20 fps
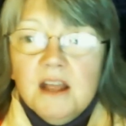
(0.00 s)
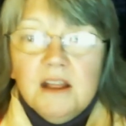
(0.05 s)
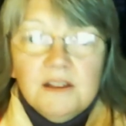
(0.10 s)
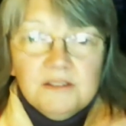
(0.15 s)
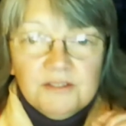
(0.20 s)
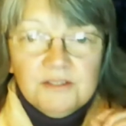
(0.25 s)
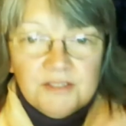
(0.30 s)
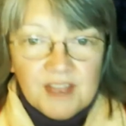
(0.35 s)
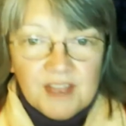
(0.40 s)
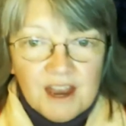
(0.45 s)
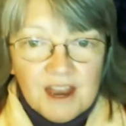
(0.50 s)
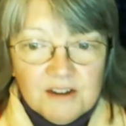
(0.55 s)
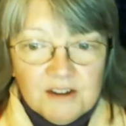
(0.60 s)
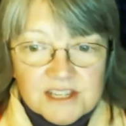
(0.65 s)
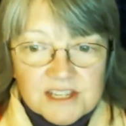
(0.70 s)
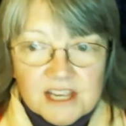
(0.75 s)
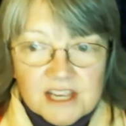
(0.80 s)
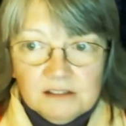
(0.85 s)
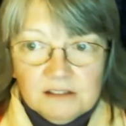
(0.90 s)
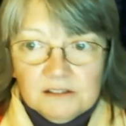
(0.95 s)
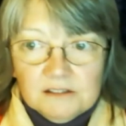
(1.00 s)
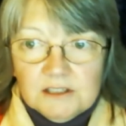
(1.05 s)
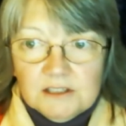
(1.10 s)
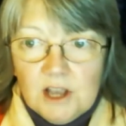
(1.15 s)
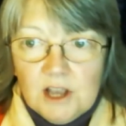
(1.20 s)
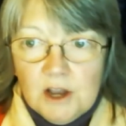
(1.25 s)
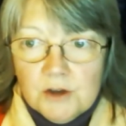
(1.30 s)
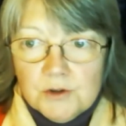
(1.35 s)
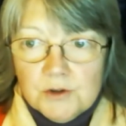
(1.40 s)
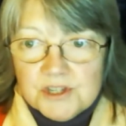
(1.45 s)
There is
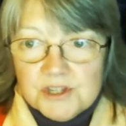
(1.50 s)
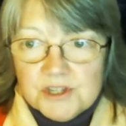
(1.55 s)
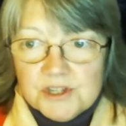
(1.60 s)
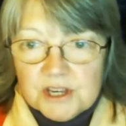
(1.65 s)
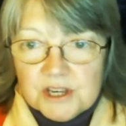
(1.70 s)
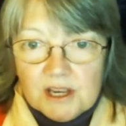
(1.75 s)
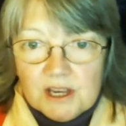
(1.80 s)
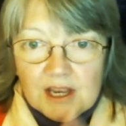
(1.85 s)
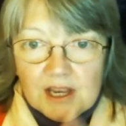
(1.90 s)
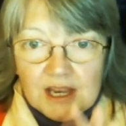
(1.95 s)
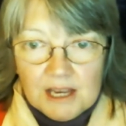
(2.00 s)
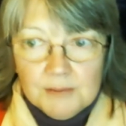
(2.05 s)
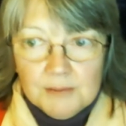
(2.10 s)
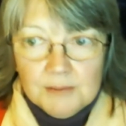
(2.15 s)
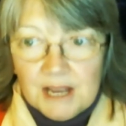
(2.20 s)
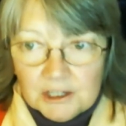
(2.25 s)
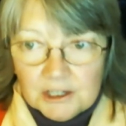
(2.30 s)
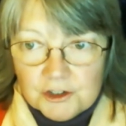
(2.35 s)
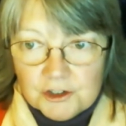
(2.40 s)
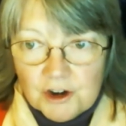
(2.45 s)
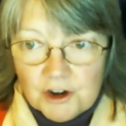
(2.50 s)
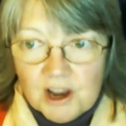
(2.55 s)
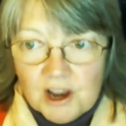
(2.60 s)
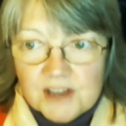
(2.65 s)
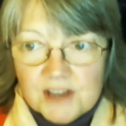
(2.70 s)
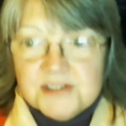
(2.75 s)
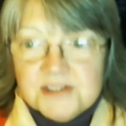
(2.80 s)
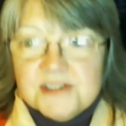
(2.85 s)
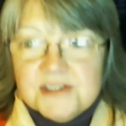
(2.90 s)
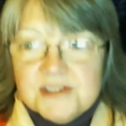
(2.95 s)
Ildiko's email
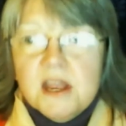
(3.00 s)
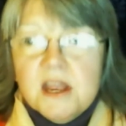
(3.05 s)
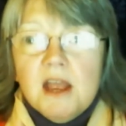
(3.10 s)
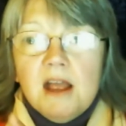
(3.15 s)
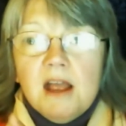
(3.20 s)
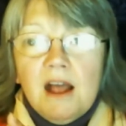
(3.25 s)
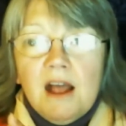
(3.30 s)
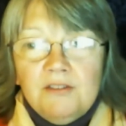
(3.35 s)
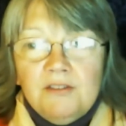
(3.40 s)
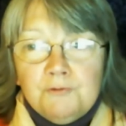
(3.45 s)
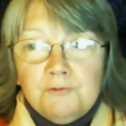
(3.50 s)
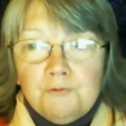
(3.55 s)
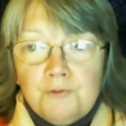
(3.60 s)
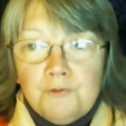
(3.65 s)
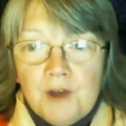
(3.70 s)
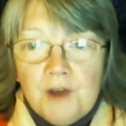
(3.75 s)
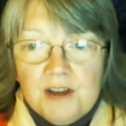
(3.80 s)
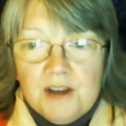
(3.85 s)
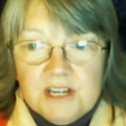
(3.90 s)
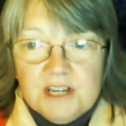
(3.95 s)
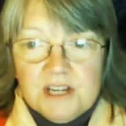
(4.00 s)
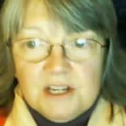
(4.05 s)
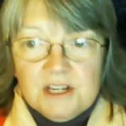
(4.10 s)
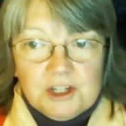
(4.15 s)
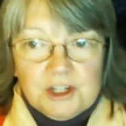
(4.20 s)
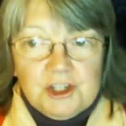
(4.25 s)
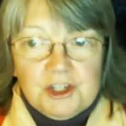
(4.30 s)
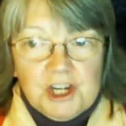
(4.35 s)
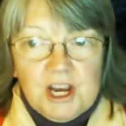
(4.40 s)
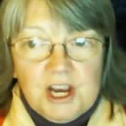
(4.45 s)
address and ready
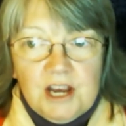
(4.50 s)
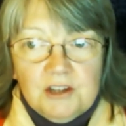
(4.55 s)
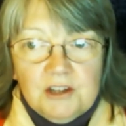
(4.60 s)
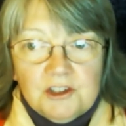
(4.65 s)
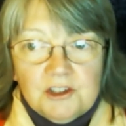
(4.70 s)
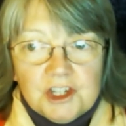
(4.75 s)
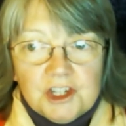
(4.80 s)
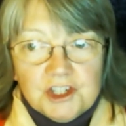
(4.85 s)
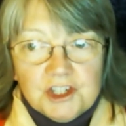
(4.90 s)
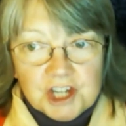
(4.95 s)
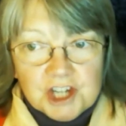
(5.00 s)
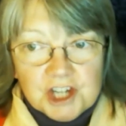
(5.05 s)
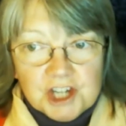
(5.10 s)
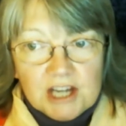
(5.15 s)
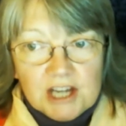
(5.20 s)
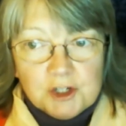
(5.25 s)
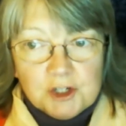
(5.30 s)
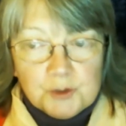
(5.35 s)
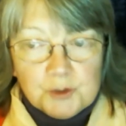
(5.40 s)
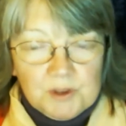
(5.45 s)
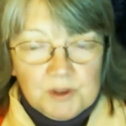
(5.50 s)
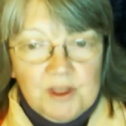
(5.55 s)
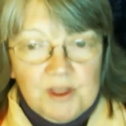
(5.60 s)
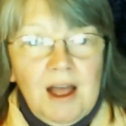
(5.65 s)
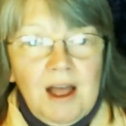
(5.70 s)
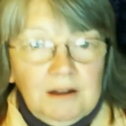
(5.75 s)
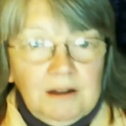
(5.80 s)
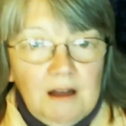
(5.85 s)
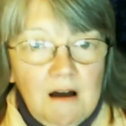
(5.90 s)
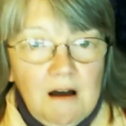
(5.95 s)
to change with
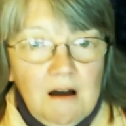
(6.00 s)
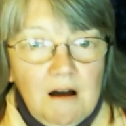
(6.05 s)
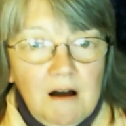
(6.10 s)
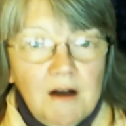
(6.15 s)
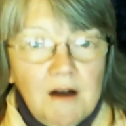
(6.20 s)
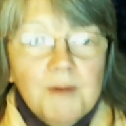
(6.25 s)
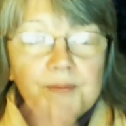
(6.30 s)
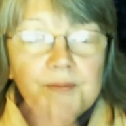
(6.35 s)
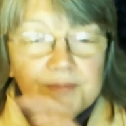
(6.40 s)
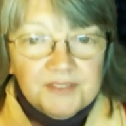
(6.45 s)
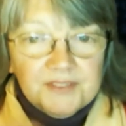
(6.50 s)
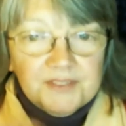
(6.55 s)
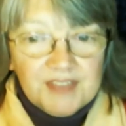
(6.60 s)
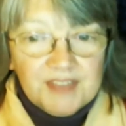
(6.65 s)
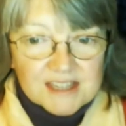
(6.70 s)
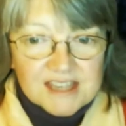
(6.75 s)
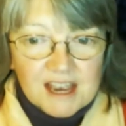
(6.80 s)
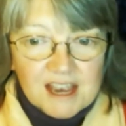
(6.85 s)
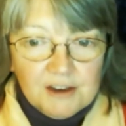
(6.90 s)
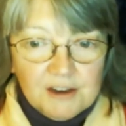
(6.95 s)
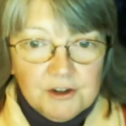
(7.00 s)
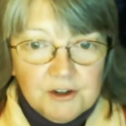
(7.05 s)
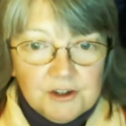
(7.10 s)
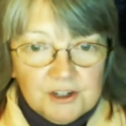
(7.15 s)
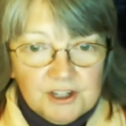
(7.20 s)
LR. That's how you can